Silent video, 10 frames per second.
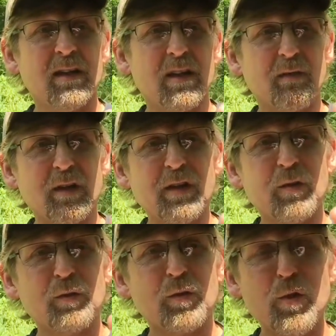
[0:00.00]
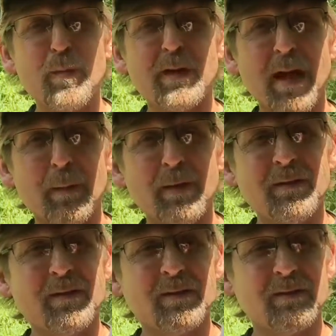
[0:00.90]
Now, if you're going to go scuba
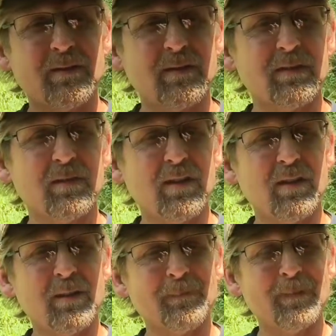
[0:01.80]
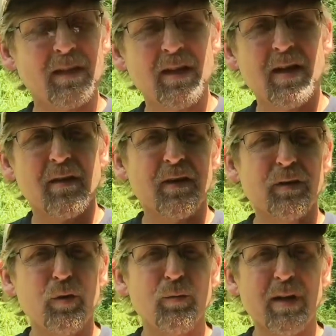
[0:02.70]
diving, they
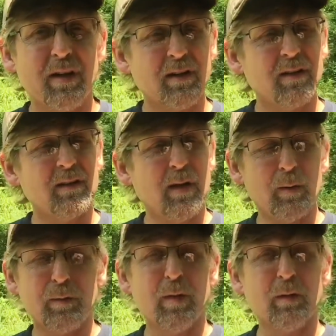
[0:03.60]
do make a